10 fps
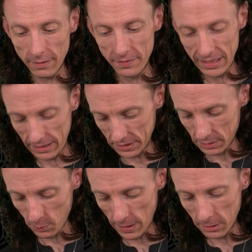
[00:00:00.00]
these
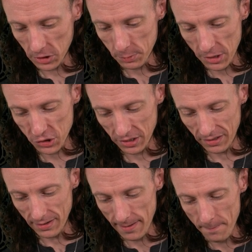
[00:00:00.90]
regular expression